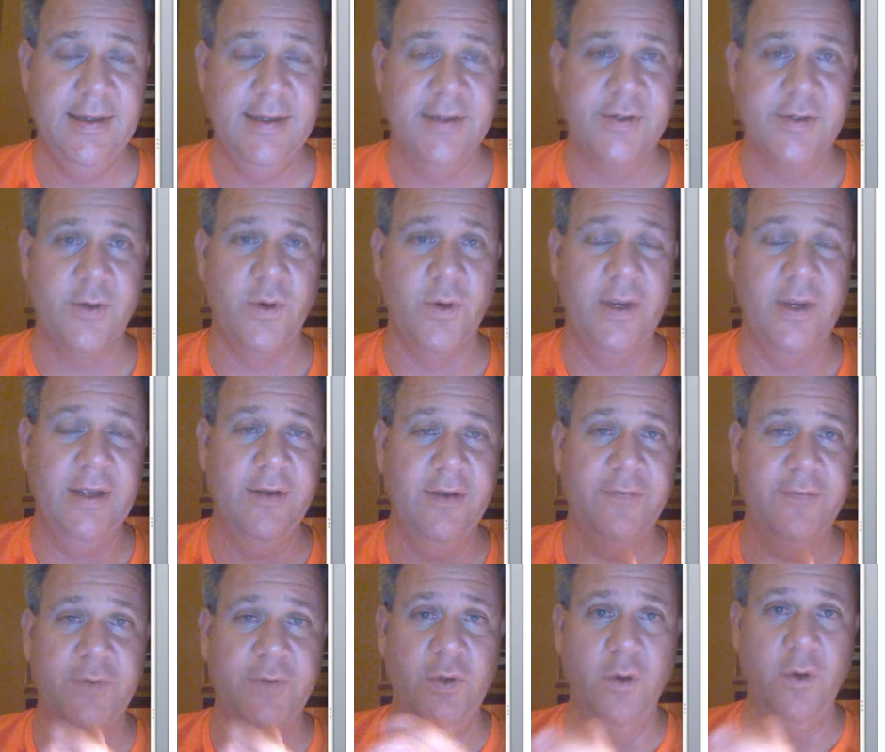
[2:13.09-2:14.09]
So
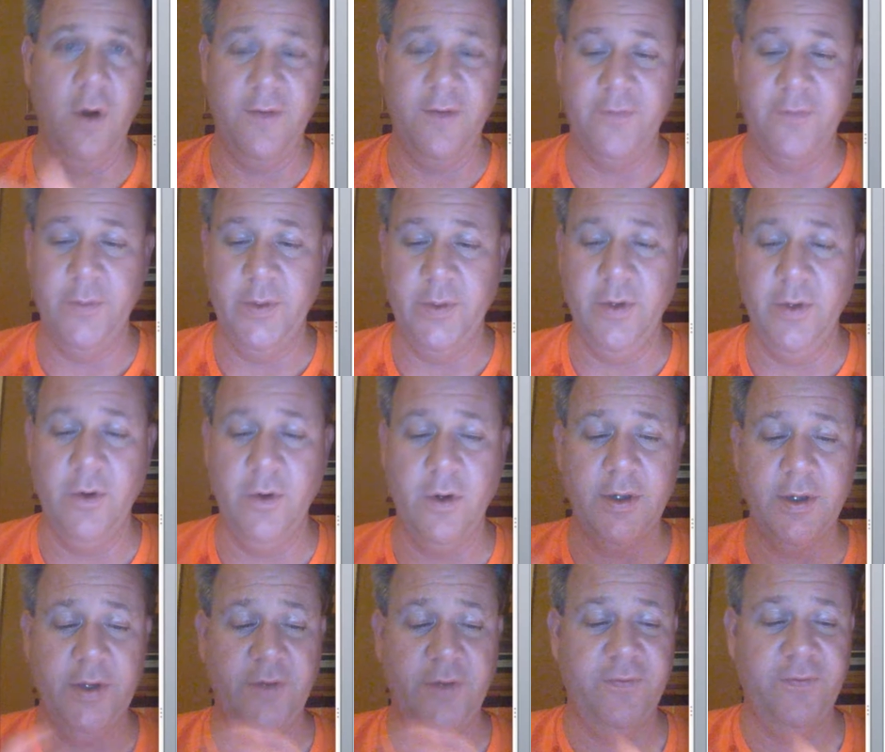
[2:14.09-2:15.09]
if you are from New
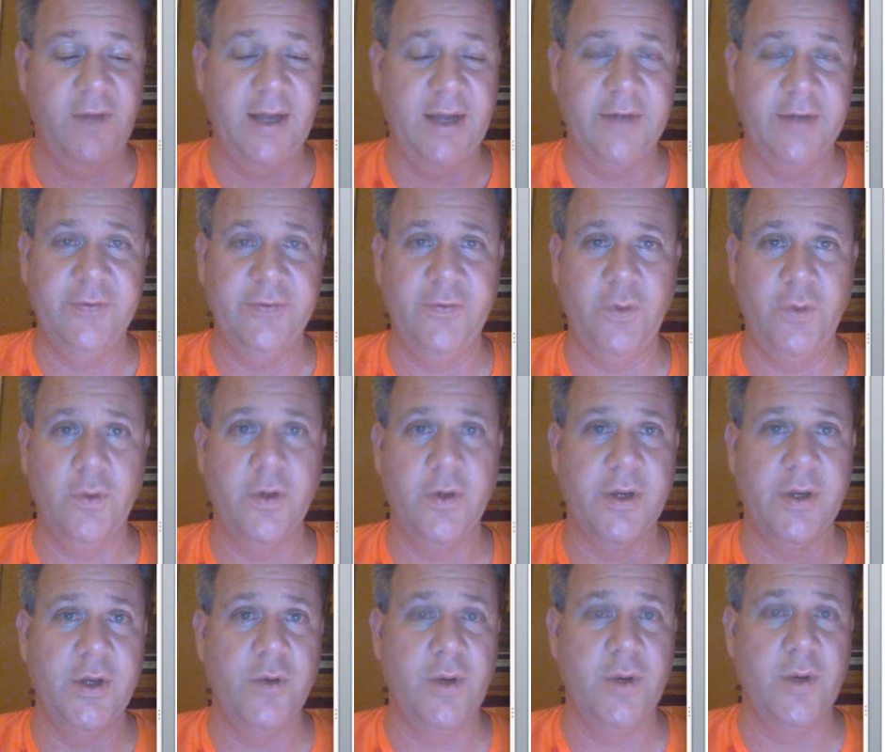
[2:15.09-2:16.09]
York and you fly to Florida
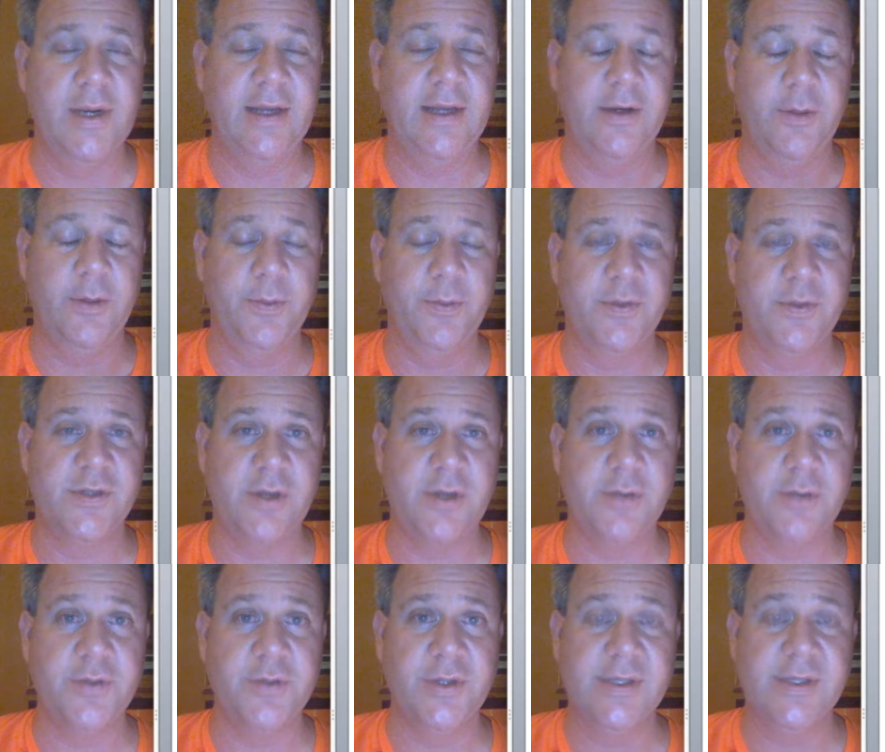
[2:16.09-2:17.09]
and you run out of your
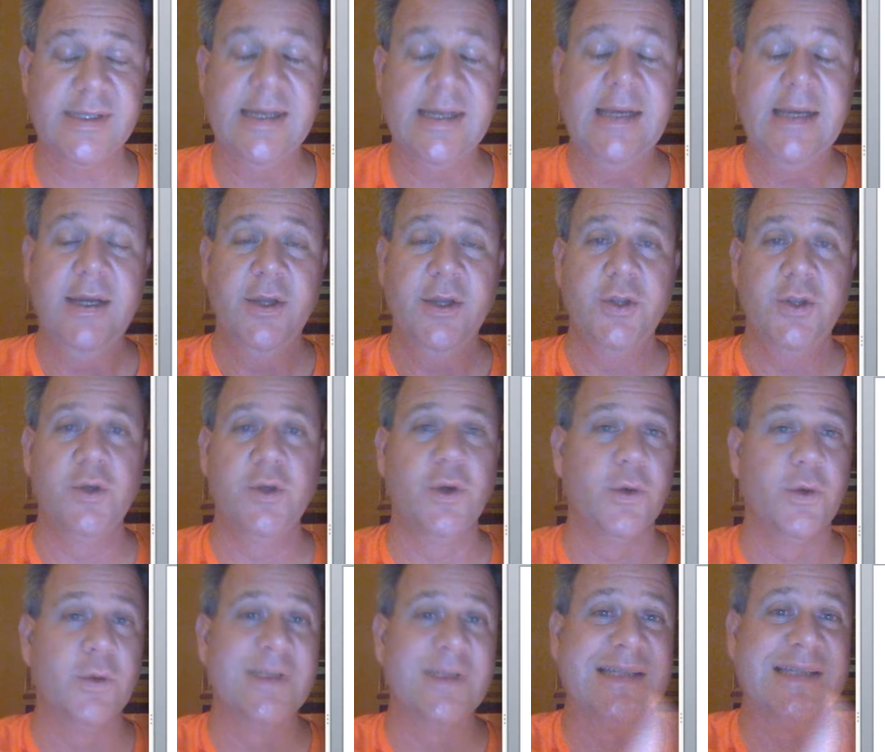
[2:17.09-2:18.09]
prescriptions, you go
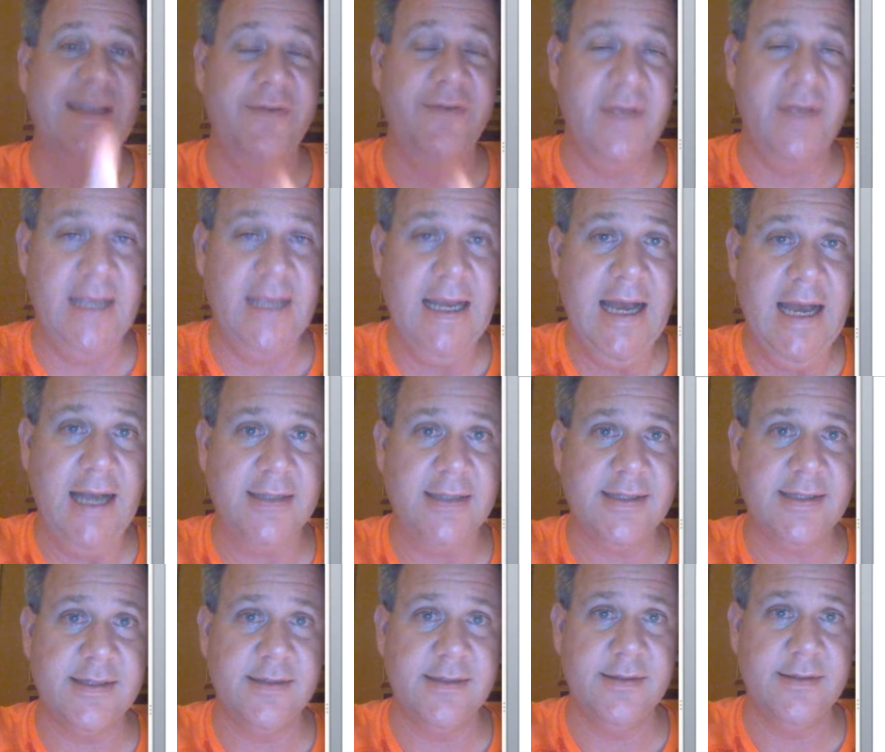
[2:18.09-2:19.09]
to a CVS,